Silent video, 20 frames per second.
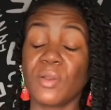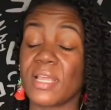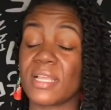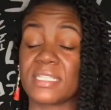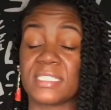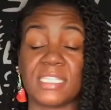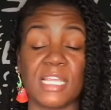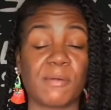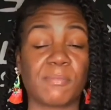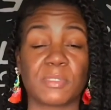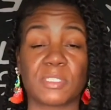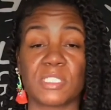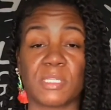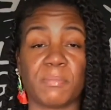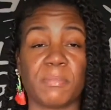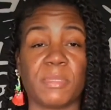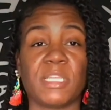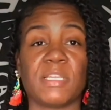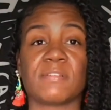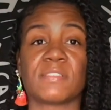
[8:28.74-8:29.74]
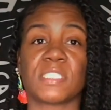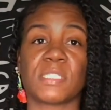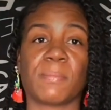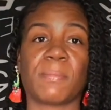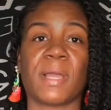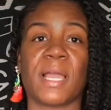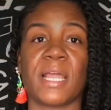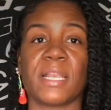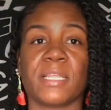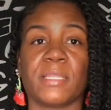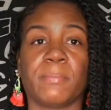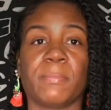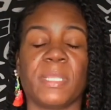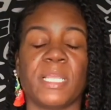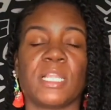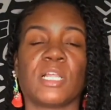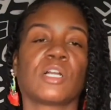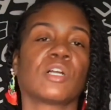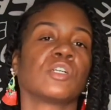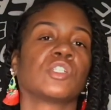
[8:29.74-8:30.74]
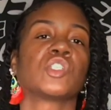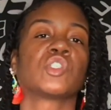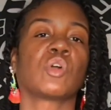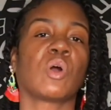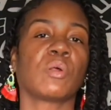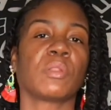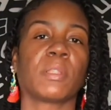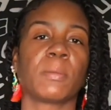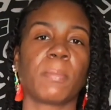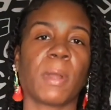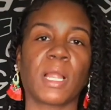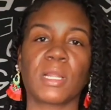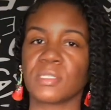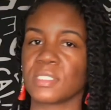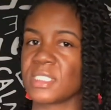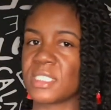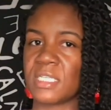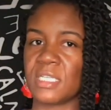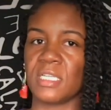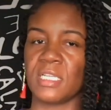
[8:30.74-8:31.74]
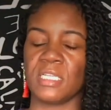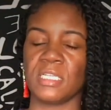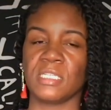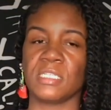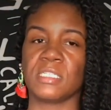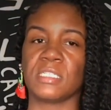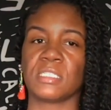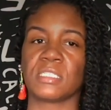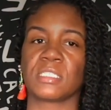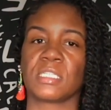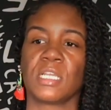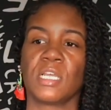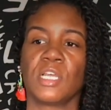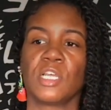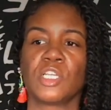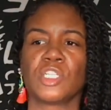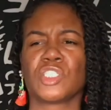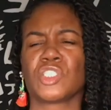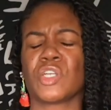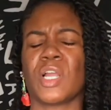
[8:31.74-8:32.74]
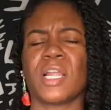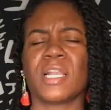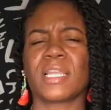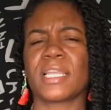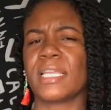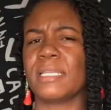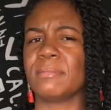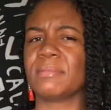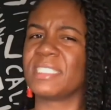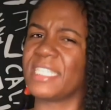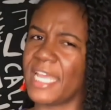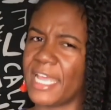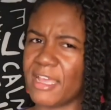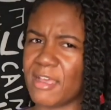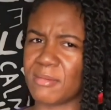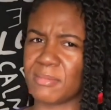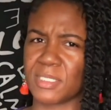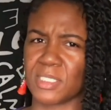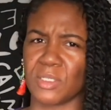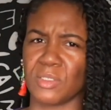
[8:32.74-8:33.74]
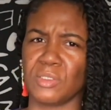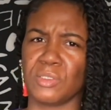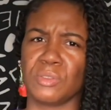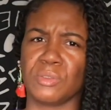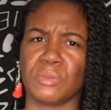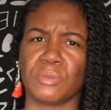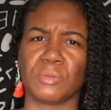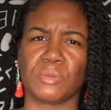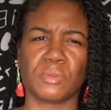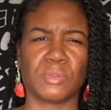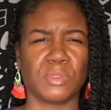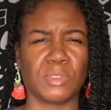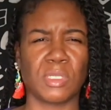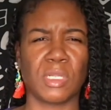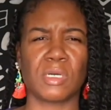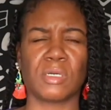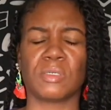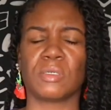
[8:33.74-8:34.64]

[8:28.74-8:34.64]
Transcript: example to me of somebody being a controlling person is trying to keep tabs on you. You know,